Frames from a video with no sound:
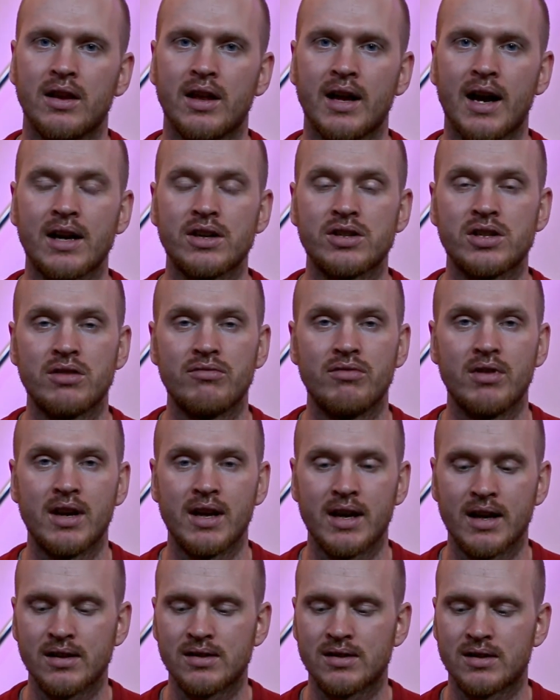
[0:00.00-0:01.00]
they actually
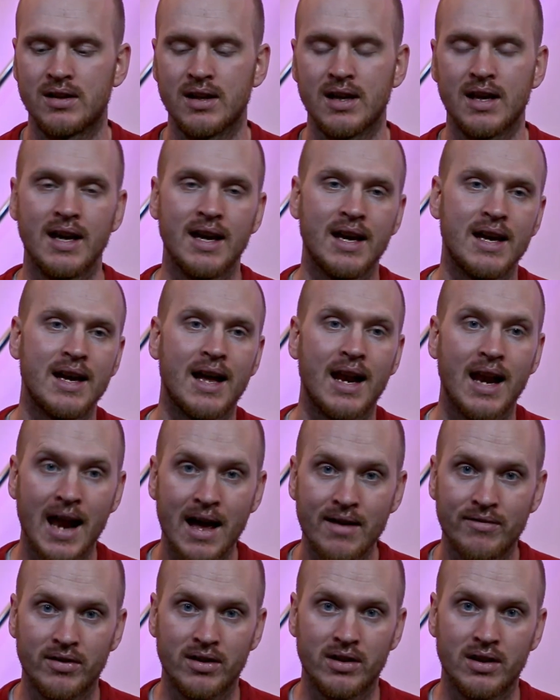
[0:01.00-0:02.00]
released the
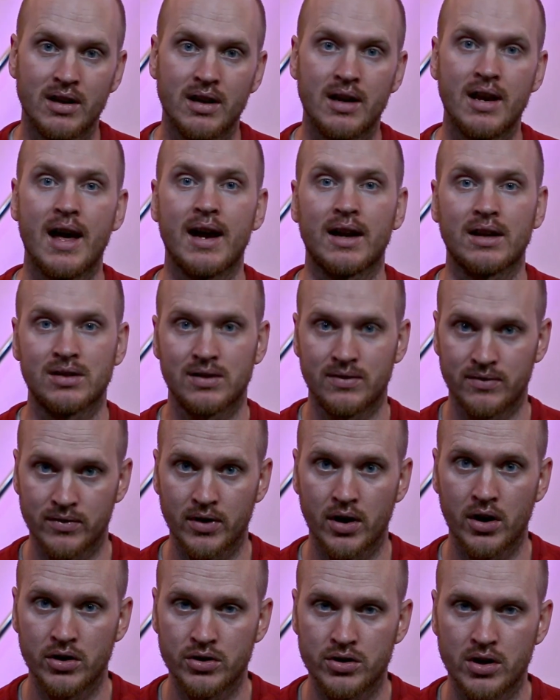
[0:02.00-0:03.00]
E11, the next
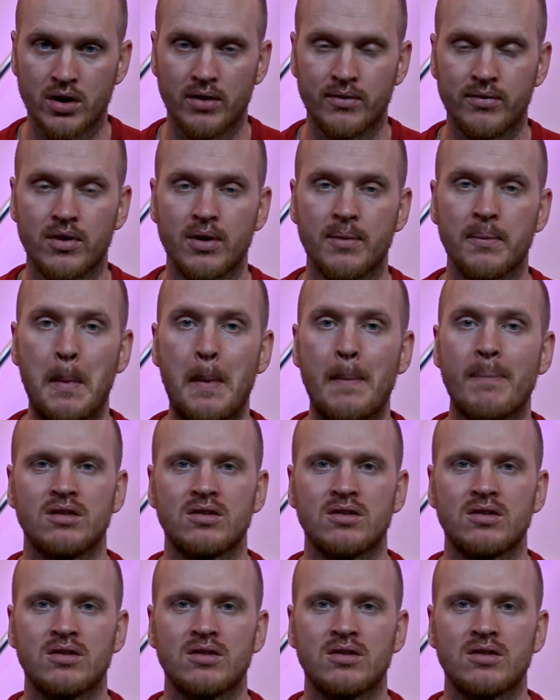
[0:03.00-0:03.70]
version of them.